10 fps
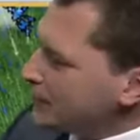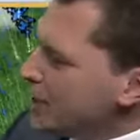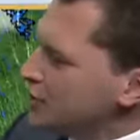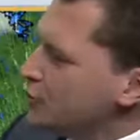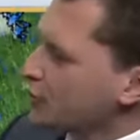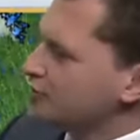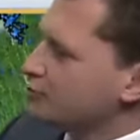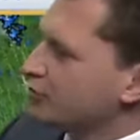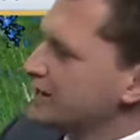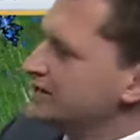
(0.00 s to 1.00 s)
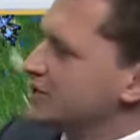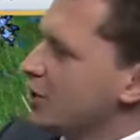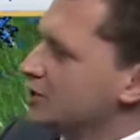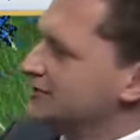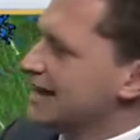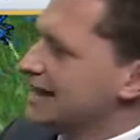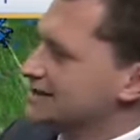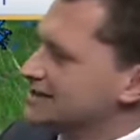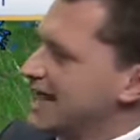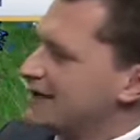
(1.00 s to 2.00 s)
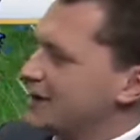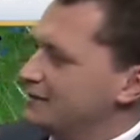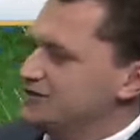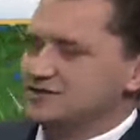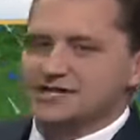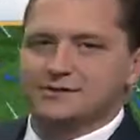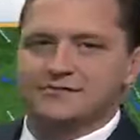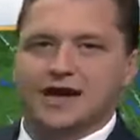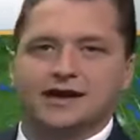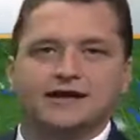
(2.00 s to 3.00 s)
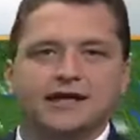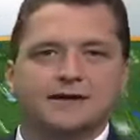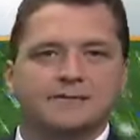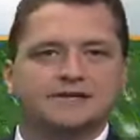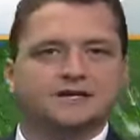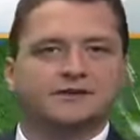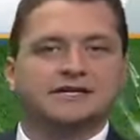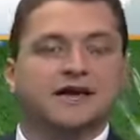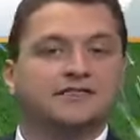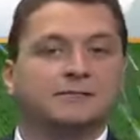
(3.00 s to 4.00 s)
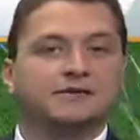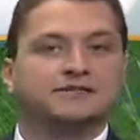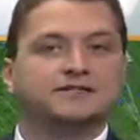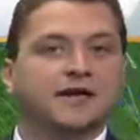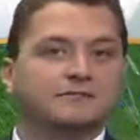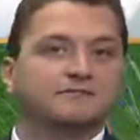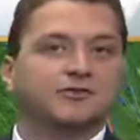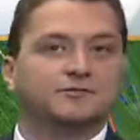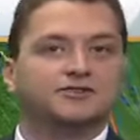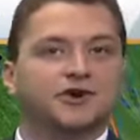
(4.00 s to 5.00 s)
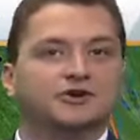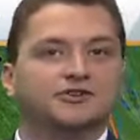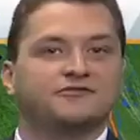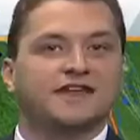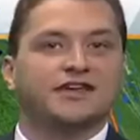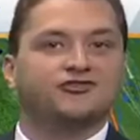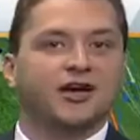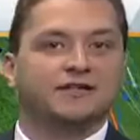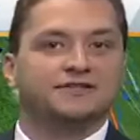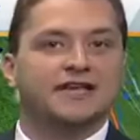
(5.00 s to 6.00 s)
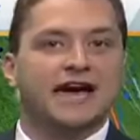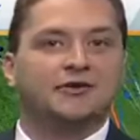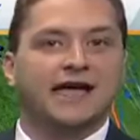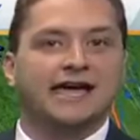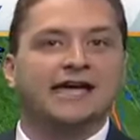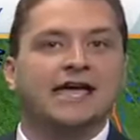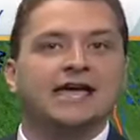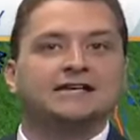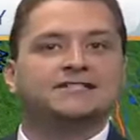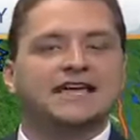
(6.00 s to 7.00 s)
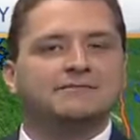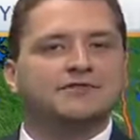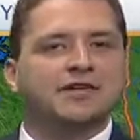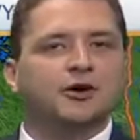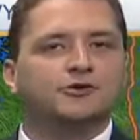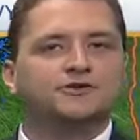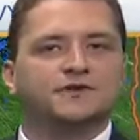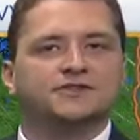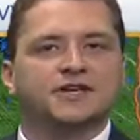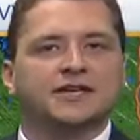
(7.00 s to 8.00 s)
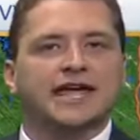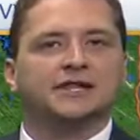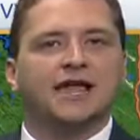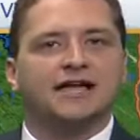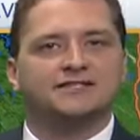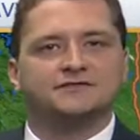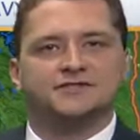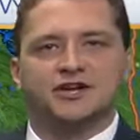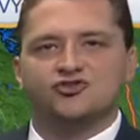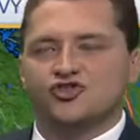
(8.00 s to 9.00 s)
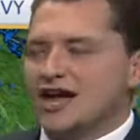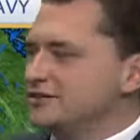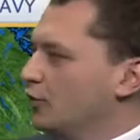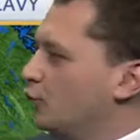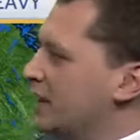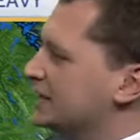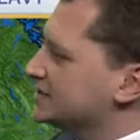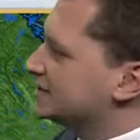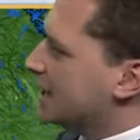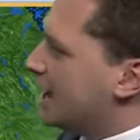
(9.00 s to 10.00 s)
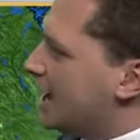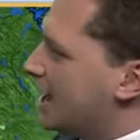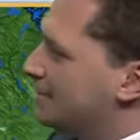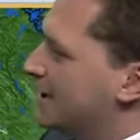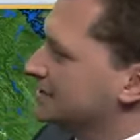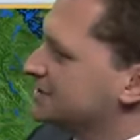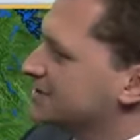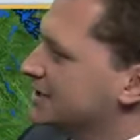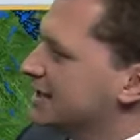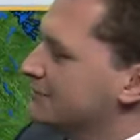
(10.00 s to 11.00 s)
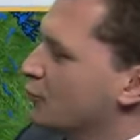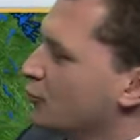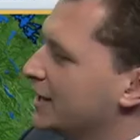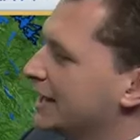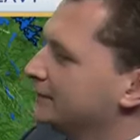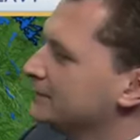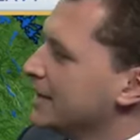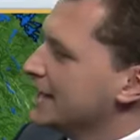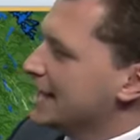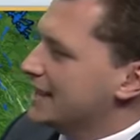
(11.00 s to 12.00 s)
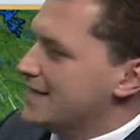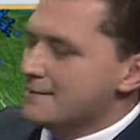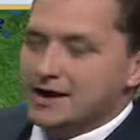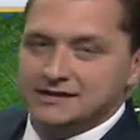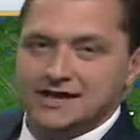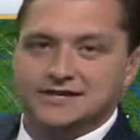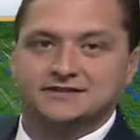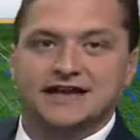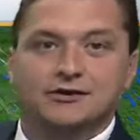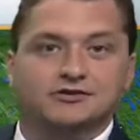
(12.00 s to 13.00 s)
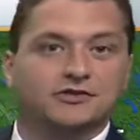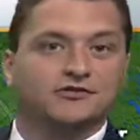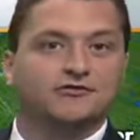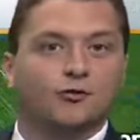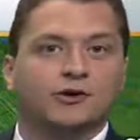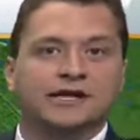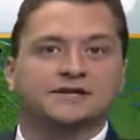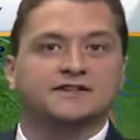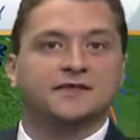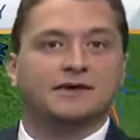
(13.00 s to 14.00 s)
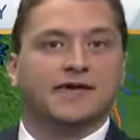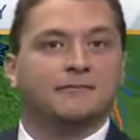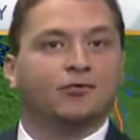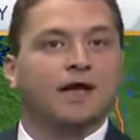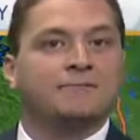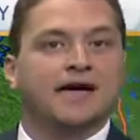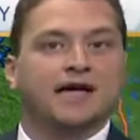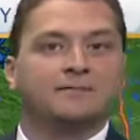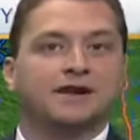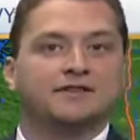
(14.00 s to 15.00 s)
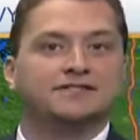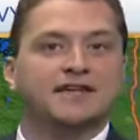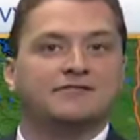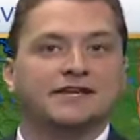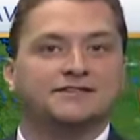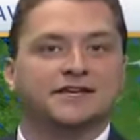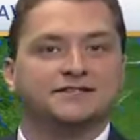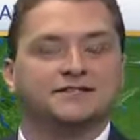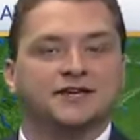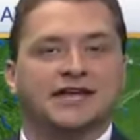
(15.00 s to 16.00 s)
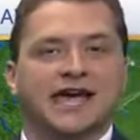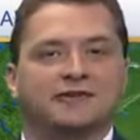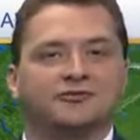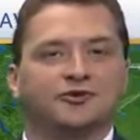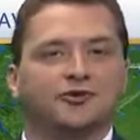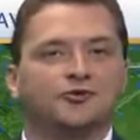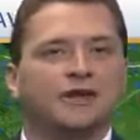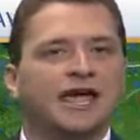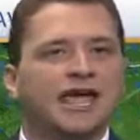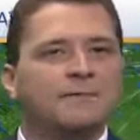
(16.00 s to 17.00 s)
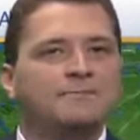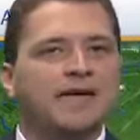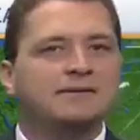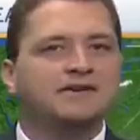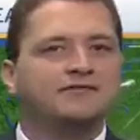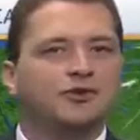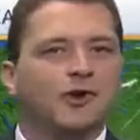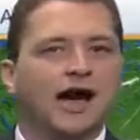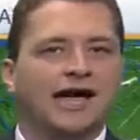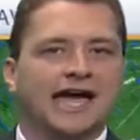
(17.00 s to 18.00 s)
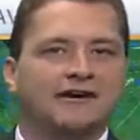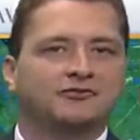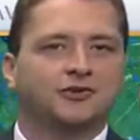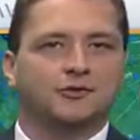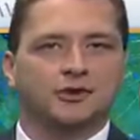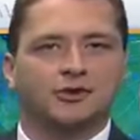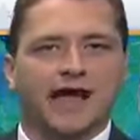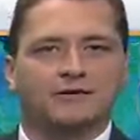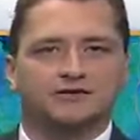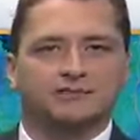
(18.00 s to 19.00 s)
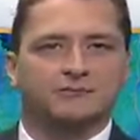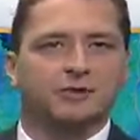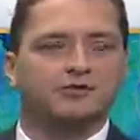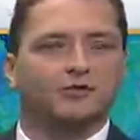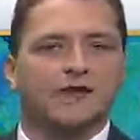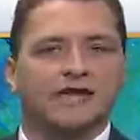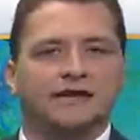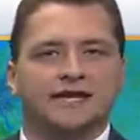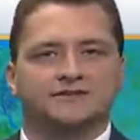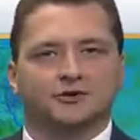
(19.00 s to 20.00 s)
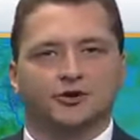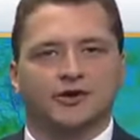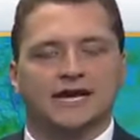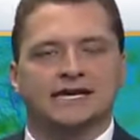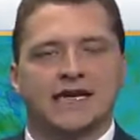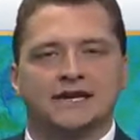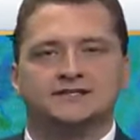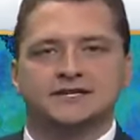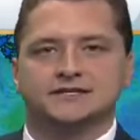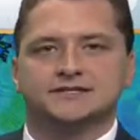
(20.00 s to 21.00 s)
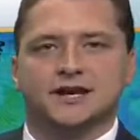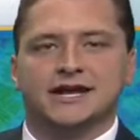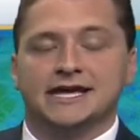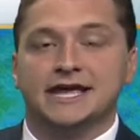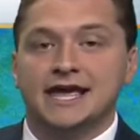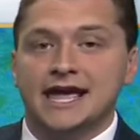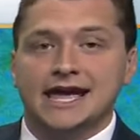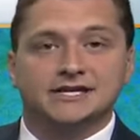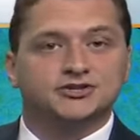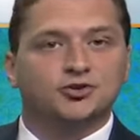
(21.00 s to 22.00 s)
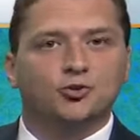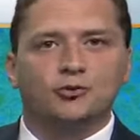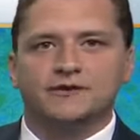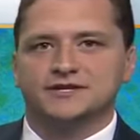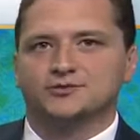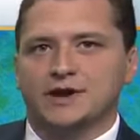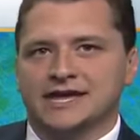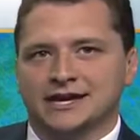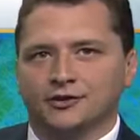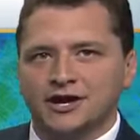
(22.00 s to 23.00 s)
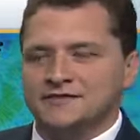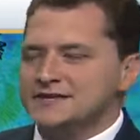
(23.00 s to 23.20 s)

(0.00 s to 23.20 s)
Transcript: a north breeze all day on Saturday, but you see we've got basically nothing but sun from start to finish on Saturday. Same thing goes for Sunday. Lots of sunshine. The wind is calm on Sunday morning, and that might get us down into the 40s, and then we get right back up into the 70s on Sunday afternoon. Maybe a few high afternoon clouds, but both weekend days are looking nice and sunny. It's cool this weekend. Look at